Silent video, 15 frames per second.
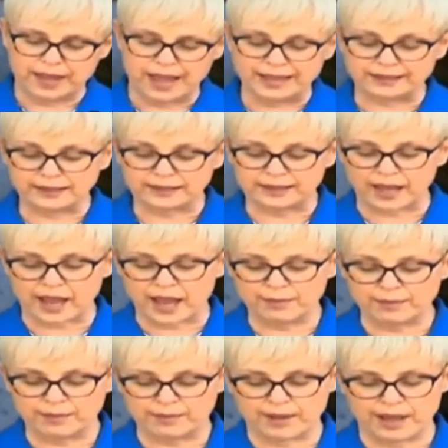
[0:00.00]
and it
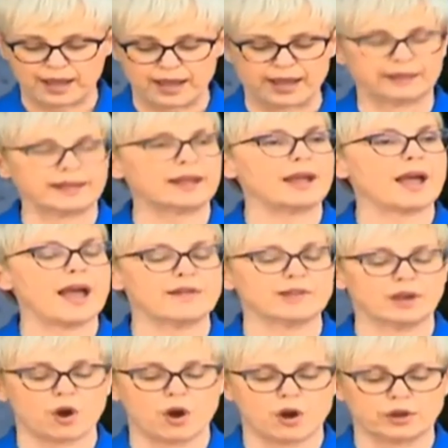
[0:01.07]
came at a
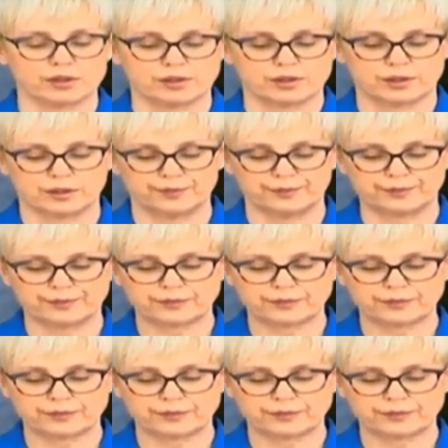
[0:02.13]
heavy cost.